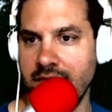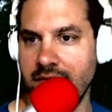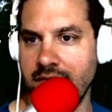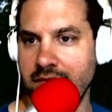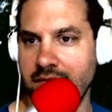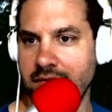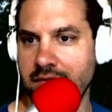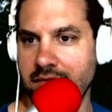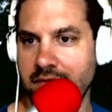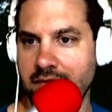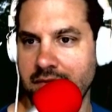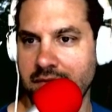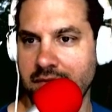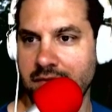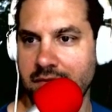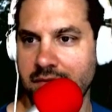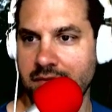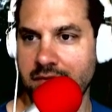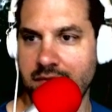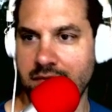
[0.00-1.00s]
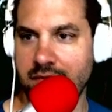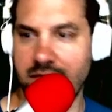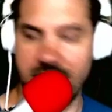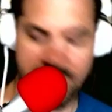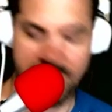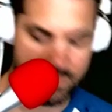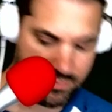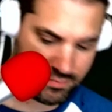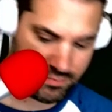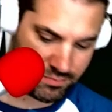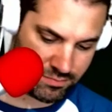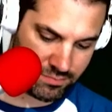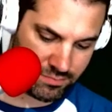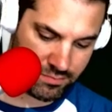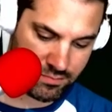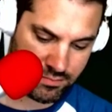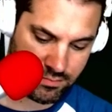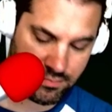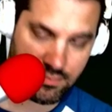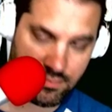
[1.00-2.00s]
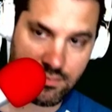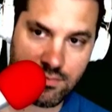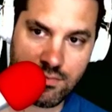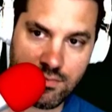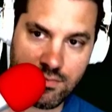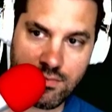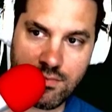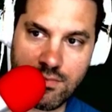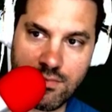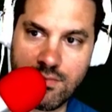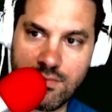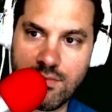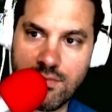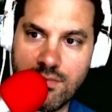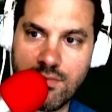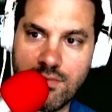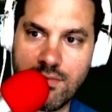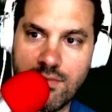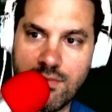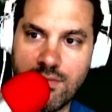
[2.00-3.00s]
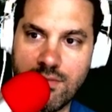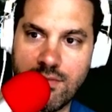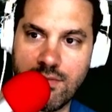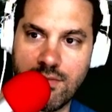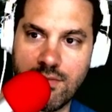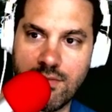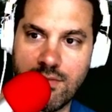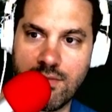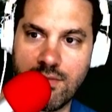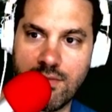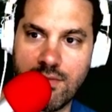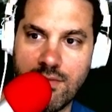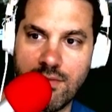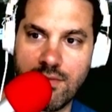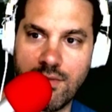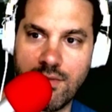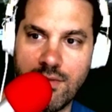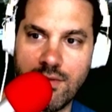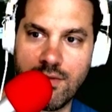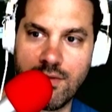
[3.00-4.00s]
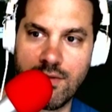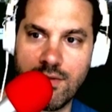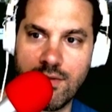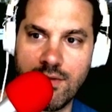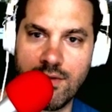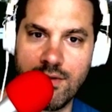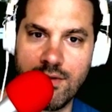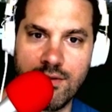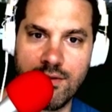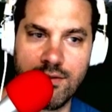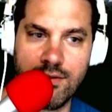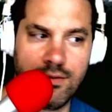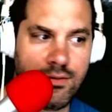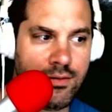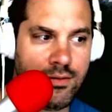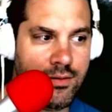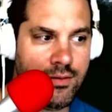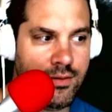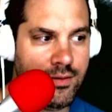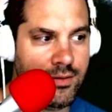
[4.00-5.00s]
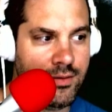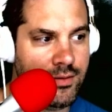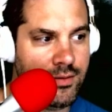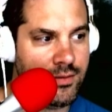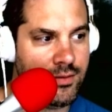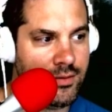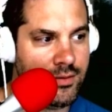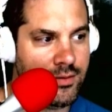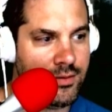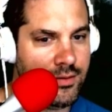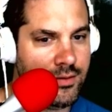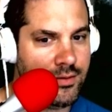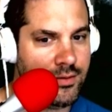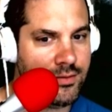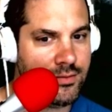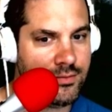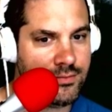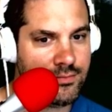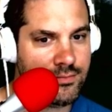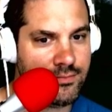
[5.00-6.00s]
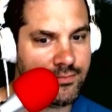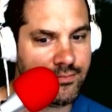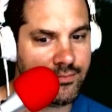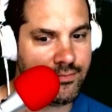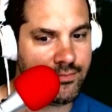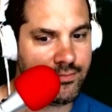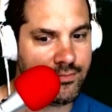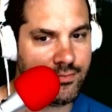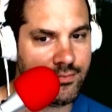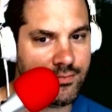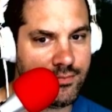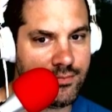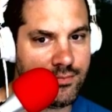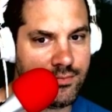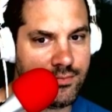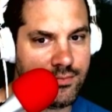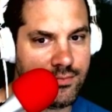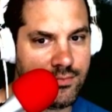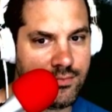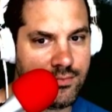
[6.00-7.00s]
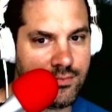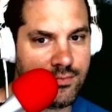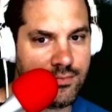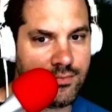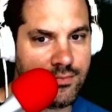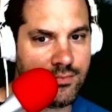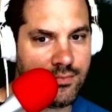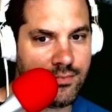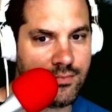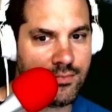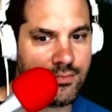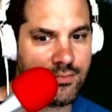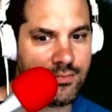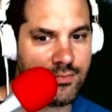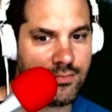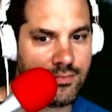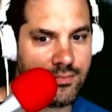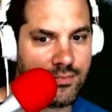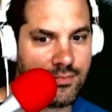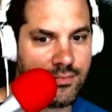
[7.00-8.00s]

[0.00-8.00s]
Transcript: (silent)